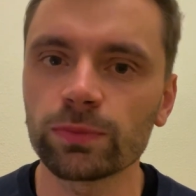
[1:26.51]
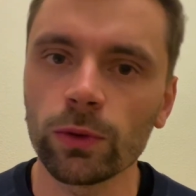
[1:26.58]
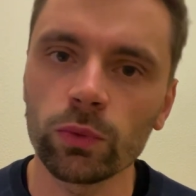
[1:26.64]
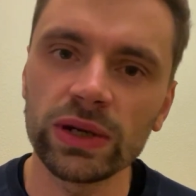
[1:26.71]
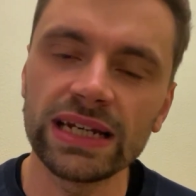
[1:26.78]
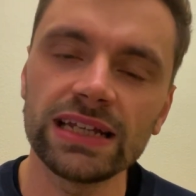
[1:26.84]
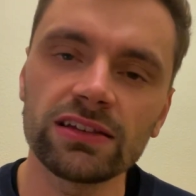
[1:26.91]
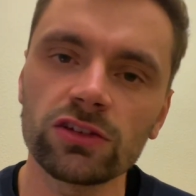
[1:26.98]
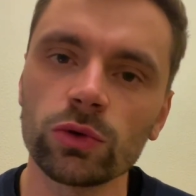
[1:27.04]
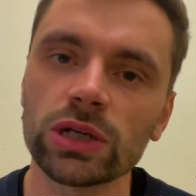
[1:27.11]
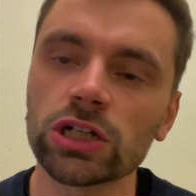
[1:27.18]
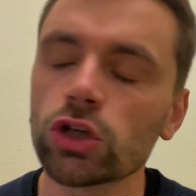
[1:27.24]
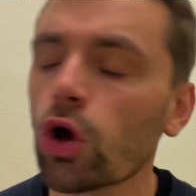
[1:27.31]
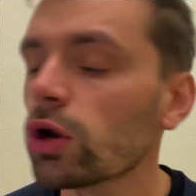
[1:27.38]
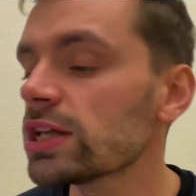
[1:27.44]
But we need to
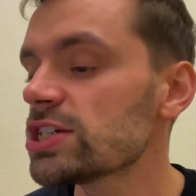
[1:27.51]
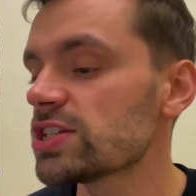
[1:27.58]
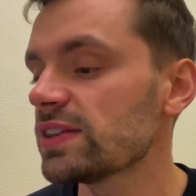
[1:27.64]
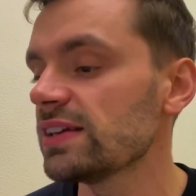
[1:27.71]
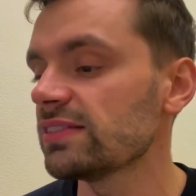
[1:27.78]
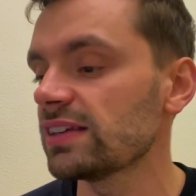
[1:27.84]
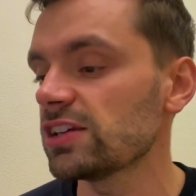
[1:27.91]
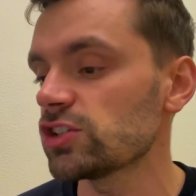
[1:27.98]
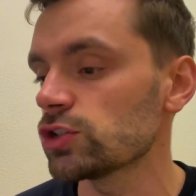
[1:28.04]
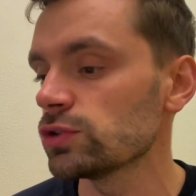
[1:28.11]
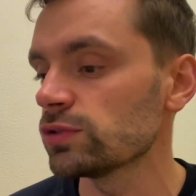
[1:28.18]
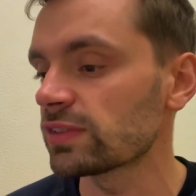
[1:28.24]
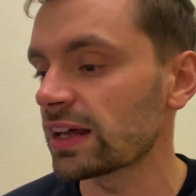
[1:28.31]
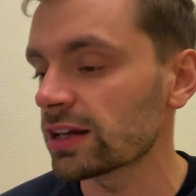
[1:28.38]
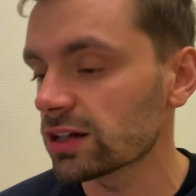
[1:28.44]
acknowledge these
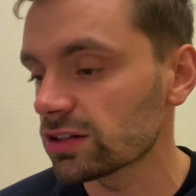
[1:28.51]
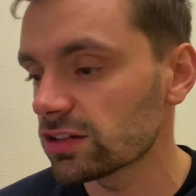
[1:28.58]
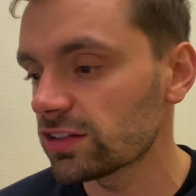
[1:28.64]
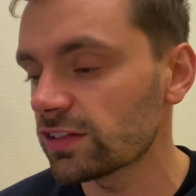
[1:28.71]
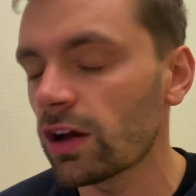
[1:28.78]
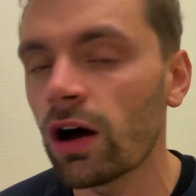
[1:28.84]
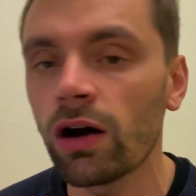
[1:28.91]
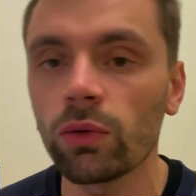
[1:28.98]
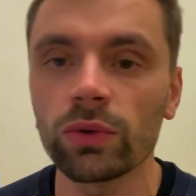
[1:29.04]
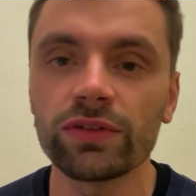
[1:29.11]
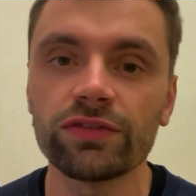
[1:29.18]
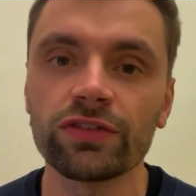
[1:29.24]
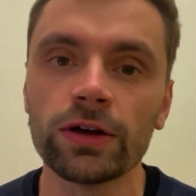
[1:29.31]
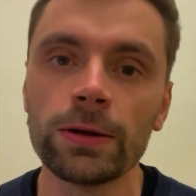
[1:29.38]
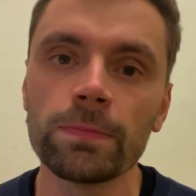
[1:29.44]
issues, and I'm going to start
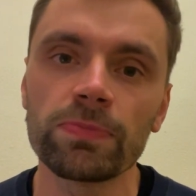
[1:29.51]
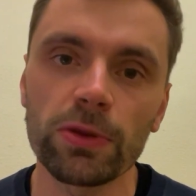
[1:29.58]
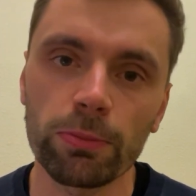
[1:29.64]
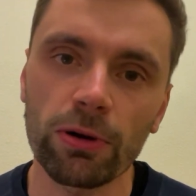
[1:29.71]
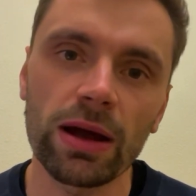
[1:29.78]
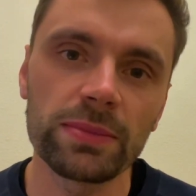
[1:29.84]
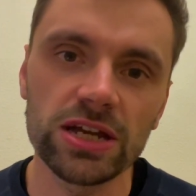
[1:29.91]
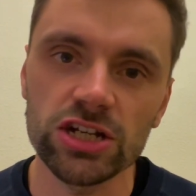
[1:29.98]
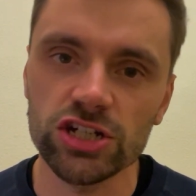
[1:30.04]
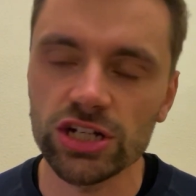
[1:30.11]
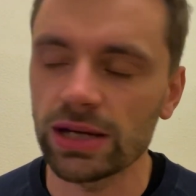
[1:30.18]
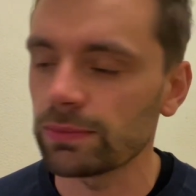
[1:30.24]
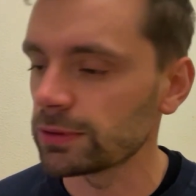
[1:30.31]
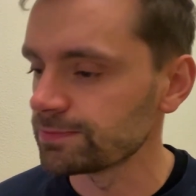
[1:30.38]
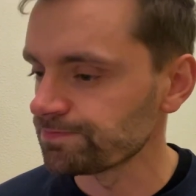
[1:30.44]
with the
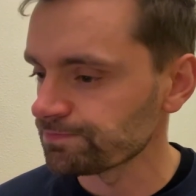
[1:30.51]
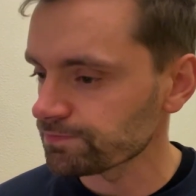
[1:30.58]
Premiership.